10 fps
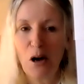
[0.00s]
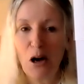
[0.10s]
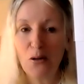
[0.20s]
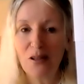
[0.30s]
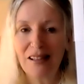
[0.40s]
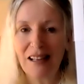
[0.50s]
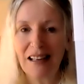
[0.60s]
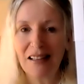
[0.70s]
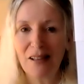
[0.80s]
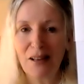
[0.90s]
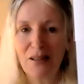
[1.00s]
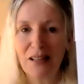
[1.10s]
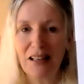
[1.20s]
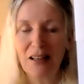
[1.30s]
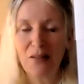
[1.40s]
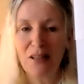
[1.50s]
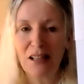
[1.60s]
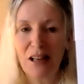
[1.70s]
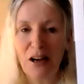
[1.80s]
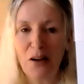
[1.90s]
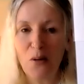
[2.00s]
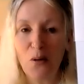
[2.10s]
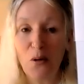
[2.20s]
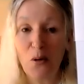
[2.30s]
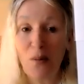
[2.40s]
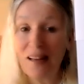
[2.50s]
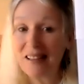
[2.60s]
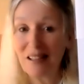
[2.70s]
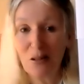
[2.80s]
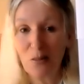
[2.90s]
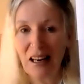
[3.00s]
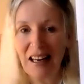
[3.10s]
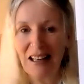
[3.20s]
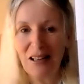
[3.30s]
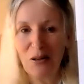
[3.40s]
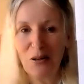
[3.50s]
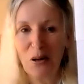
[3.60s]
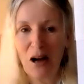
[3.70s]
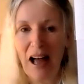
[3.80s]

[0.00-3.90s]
post this underneath the video or message me or